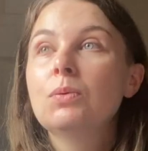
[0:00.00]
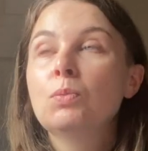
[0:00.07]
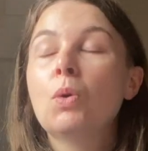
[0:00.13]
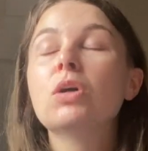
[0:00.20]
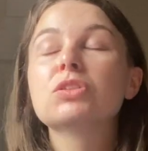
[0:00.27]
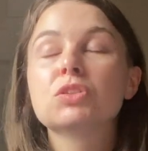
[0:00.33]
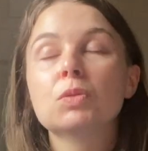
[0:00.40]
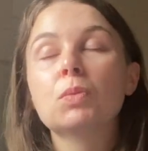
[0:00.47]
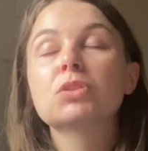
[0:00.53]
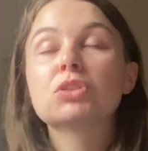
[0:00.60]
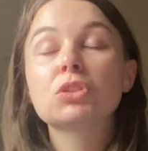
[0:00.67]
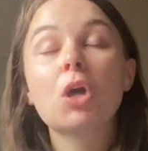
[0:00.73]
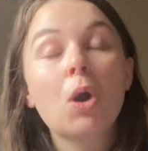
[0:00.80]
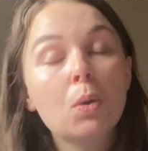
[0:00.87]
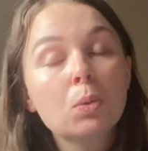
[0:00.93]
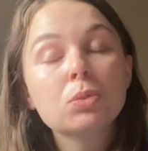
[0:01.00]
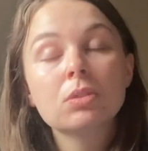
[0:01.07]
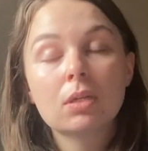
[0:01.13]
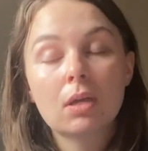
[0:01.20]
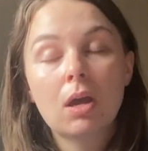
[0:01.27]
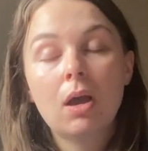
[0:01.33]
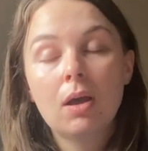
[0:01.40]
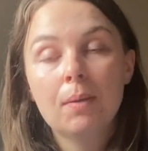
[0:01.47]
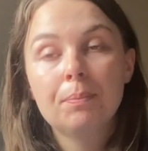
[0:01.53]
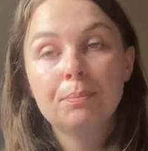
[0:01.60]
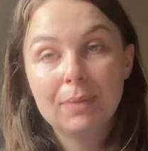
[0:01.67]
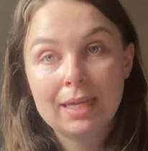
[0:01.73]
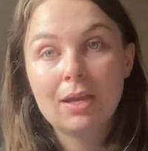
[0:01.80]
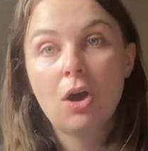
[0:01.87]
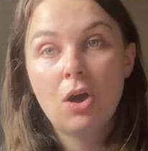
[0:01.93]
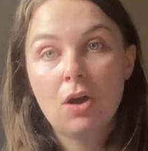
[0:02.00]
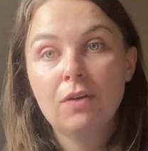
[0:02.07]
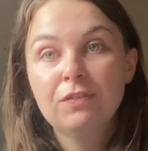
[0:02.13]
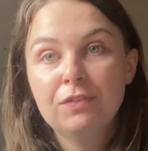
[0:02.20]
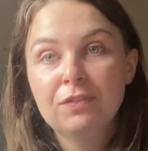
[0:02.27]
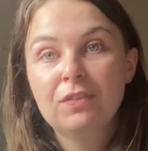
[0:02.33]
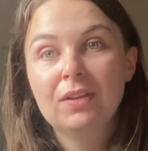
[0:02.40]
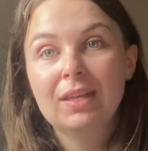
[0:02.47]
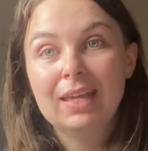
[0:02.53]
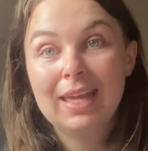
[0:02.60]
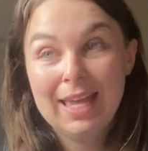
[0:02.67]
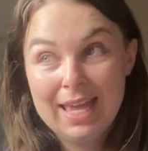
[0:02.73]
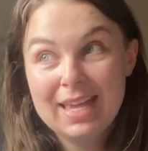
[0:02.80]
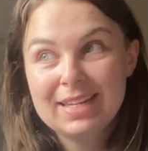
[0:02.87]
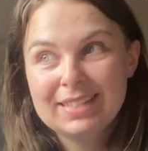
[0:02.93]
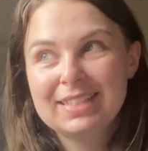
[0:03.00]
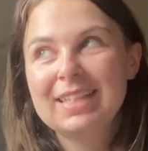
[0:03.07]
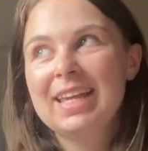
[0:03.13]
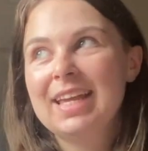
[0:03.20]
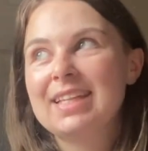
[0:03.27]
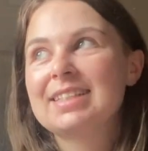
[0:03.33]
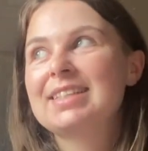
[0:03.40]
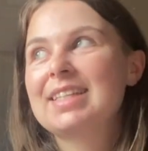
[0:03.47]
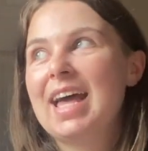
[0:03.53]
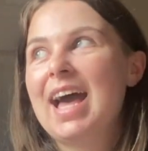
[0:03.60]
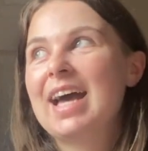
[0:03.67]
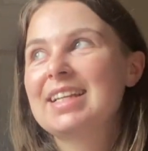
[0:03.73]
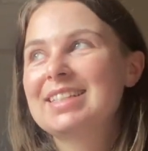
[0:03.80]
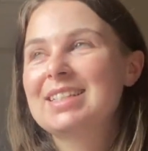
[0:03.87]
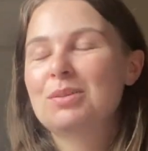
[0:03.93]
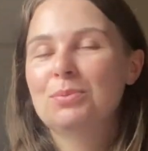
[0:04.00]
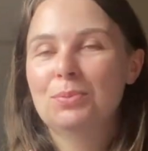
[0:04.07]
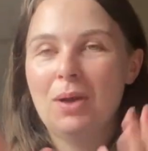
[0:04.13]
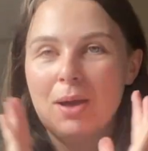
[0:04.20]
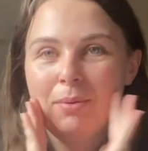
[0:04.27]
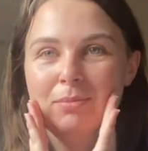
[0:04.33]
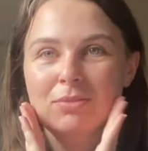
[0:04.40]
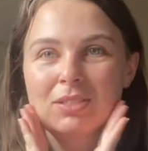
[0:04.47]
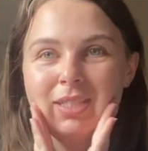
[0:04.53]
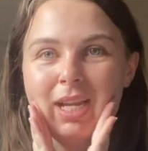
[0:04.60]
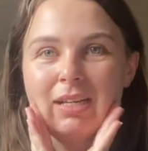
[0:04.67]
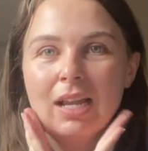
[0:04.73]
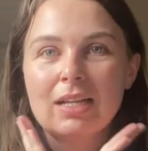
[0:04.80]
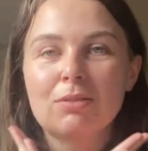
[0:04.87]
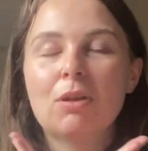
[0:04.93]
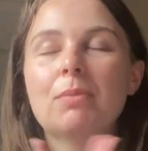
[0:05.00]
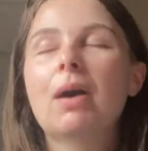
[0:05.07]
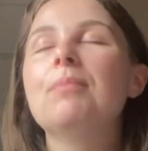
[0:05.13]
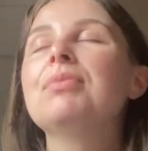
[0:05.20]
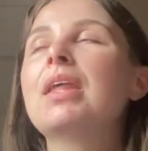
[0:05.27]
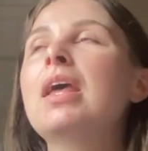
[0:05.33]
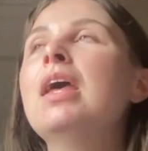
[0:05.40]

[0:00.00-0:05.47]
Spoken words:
what someone's told me of it is that, well, I'm sounding like a robot.